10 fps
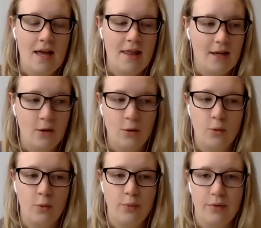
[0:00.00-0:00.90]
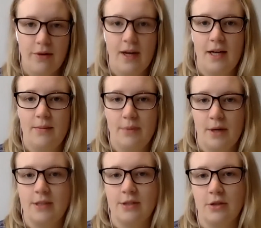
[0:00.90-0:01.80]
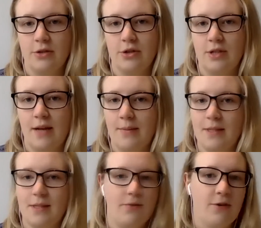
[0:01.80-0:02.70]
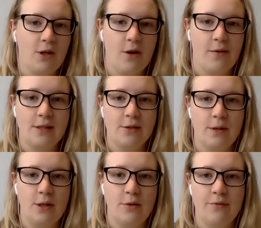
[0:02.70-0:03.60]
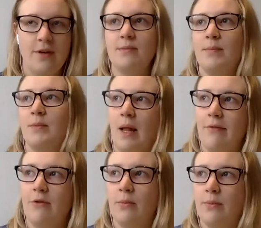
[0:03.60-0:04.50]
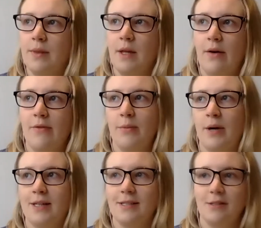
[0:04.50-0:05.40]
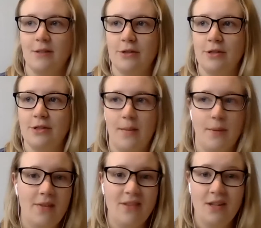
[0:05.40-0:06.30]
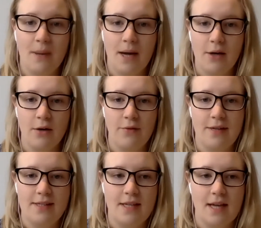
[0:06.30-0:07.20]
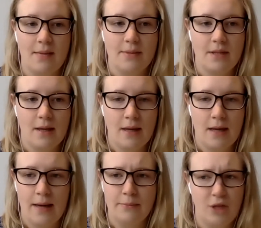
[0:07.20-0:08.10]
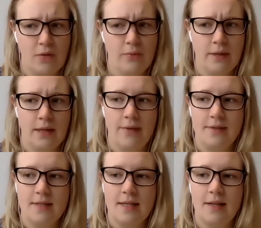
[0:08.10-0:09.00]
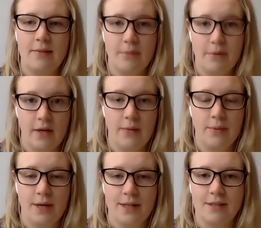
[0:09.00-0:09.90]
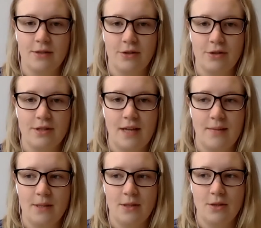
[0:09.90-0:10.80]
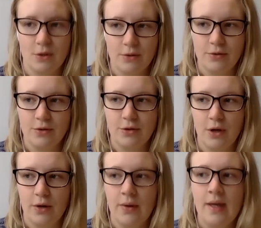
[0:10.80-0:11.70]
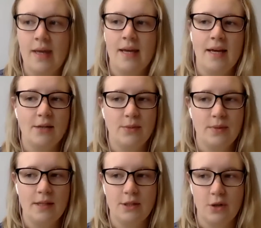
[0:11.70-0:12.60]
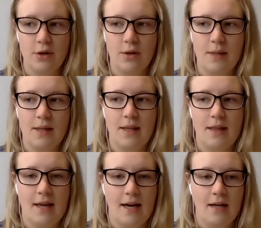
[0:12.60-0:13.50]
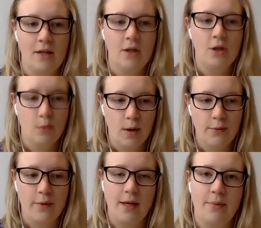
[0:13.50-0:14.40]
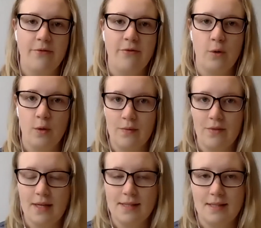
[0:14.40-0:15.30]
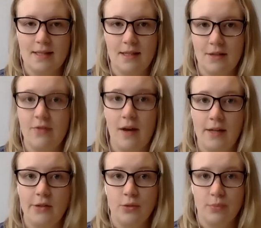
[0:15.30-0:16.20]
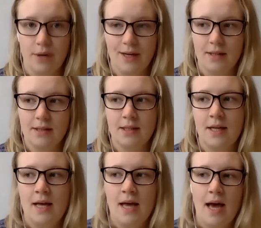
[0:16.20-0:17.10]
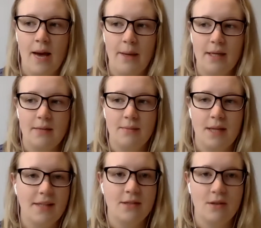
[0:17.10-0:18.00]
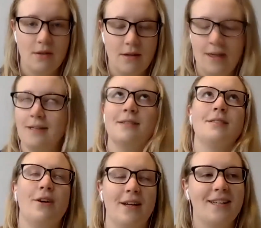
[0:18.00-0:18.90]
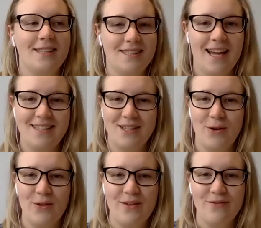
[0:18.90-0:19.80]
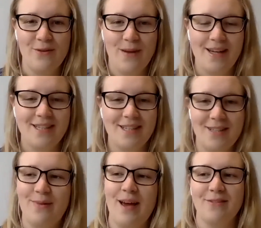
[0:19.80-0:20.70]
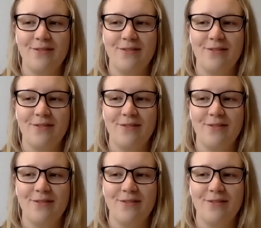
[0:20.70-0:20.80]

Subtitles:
they all provide product disclosure statements. If you're going to a new investment platform, they'll have a product disclosure statement. Even the micro investing apps, generally I've seen they provide a product disclosure statement too. So it's really a document that you want to read before you invest in a financial product. It contains all the information about the